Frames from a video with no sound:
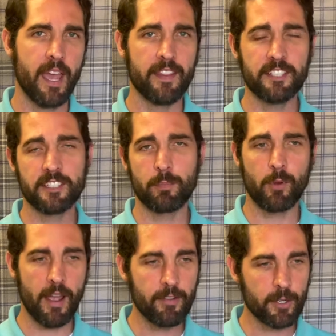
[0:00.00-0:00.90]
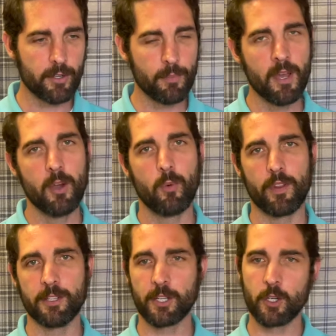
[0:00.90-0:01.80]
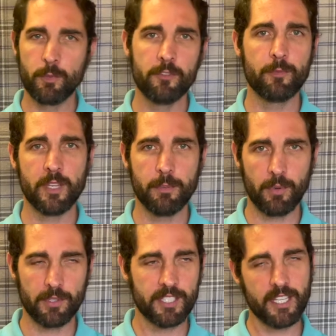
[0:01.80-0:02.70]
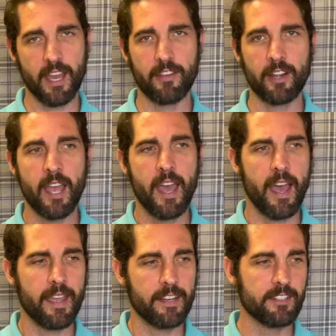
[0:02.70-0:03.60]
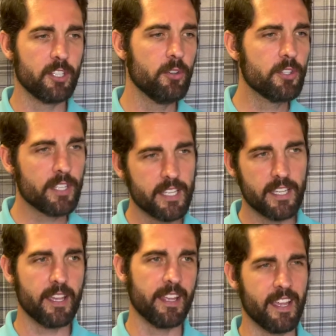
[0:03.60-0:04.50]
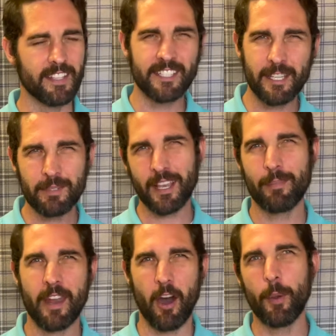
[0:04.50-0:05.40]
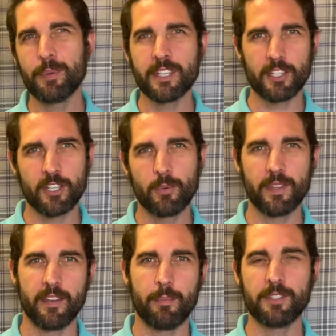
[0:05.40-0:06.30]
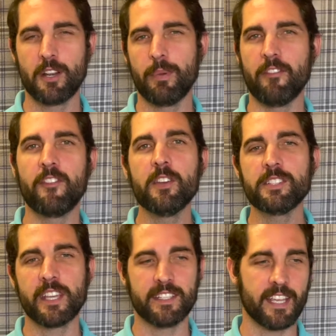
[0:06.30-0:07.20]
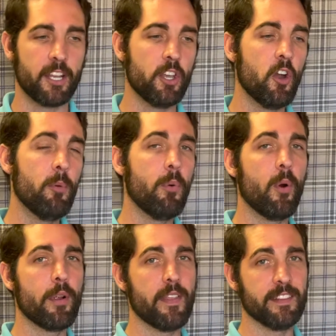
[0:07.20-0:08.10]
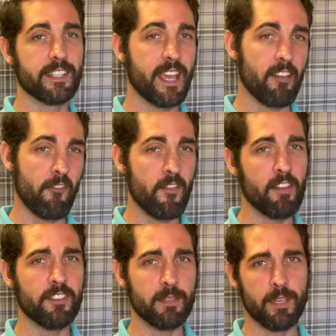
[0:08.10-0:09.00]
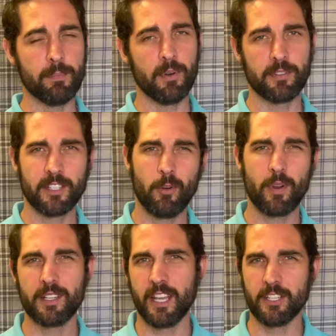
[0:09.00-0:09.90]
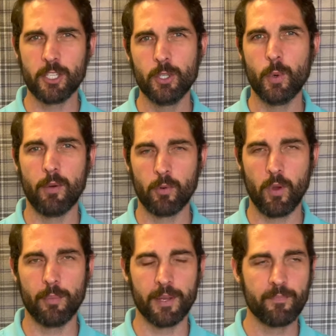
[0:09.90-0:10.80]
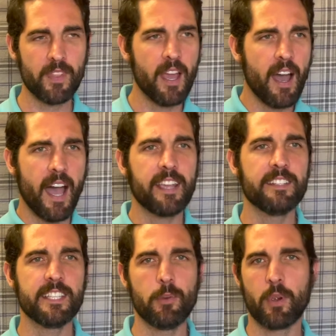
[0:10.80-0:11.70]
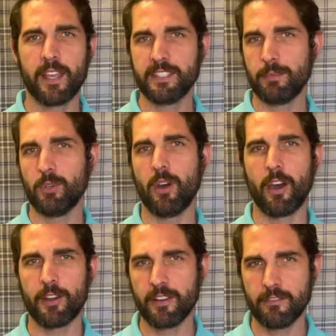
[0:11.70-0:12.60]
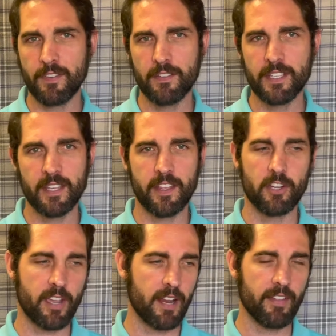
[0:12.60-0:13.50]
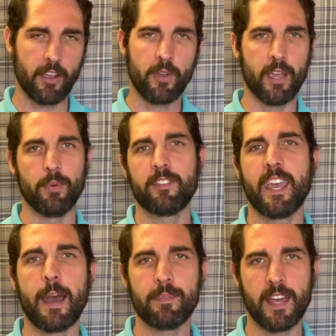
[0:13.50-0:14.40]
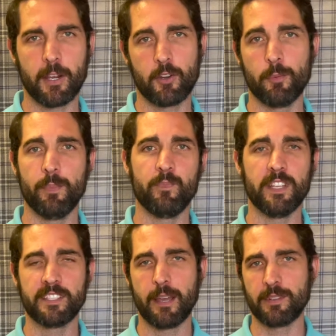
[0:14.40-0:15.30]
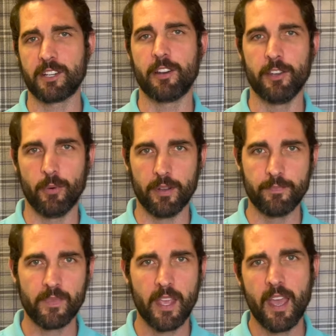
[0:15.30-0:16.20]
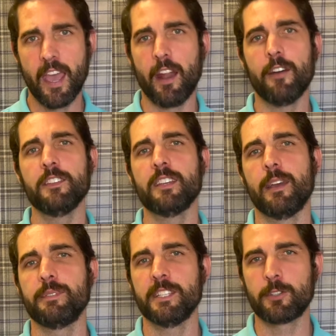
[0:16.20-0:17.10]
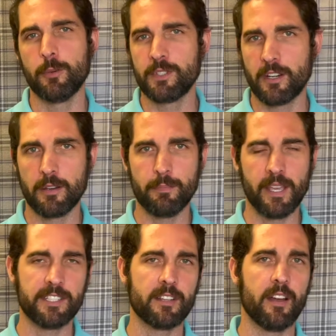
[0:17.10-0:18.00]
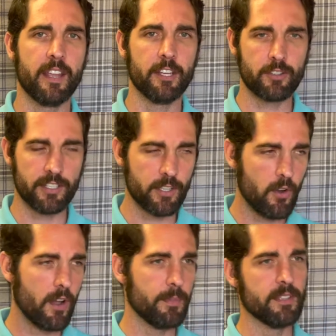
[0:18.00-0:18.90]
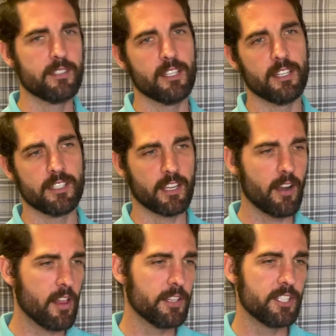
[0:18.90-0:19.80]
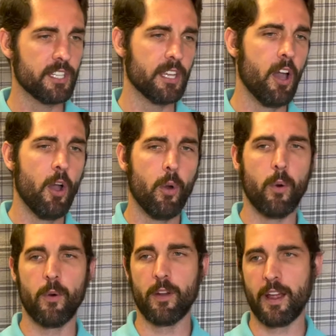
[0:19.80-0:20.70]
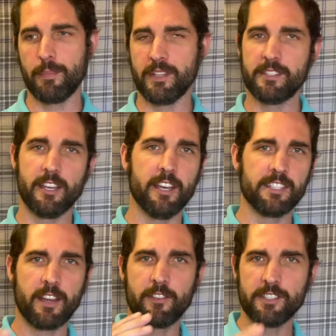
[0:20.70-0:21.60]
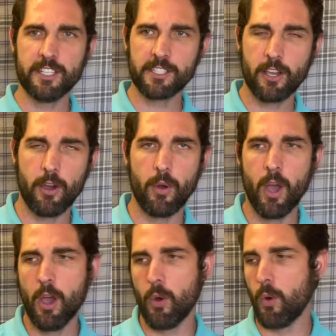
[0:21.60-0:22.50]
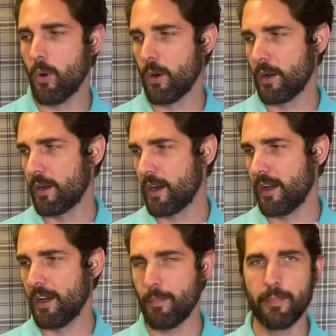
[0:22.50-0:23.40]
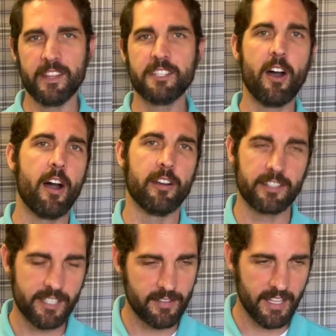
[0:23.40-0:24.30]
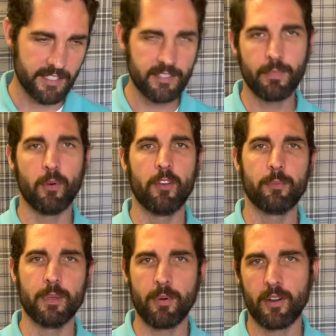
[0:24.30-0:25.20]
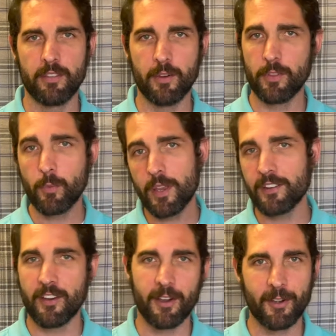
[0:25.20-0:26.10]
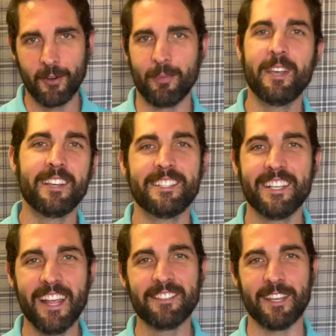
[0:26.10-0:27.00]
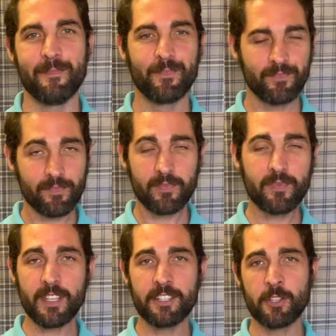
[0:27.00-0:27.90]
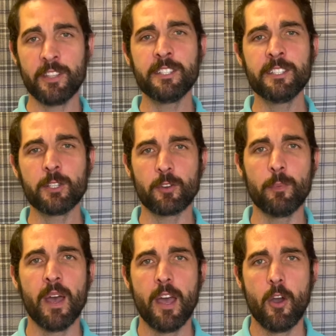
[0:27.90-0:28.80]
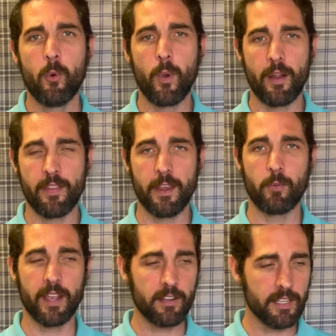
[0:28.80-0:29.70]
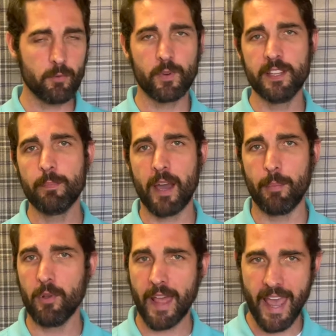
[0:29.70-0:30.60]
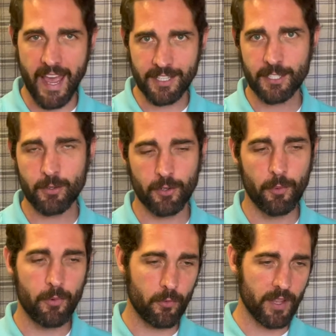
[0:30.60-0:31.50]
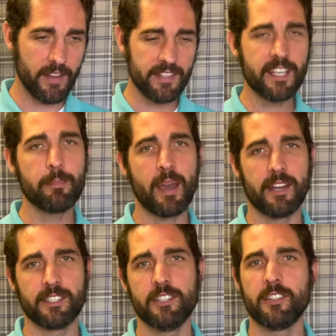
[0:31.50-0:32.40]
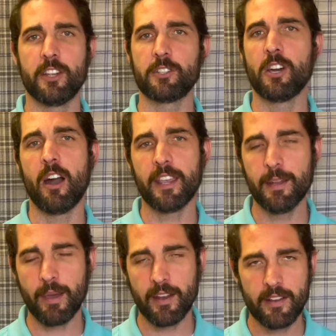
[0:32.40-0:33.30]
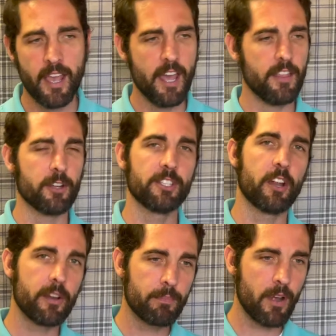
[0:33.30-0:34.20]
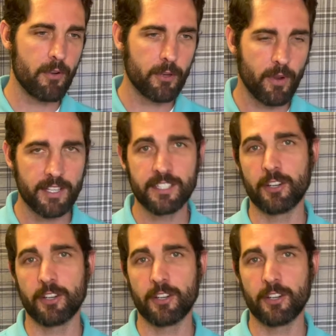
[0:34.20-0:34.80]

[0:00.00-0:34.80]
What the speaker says: And this is a private group where there's a group of people together. And usually it seems like I'm not 100% sure what the numbers are, but it feels like it's like no more than, say, 50 people. You don't want it to get too overwhelming. I could see where it gets up to 150, and then you're kind of like, okay, we've capped that group. It's time to start a new one. And oftentimes these groups are based on interest. Oh, I'm into technology, or I'm into San Francisco, or I'm into dogs. That's my wife would be part of the Wiener Dog group because she loves it. So this is a group where they regularly read the Bible as a group, reading the same passage. They're talking about it. They're sharing prayer requests.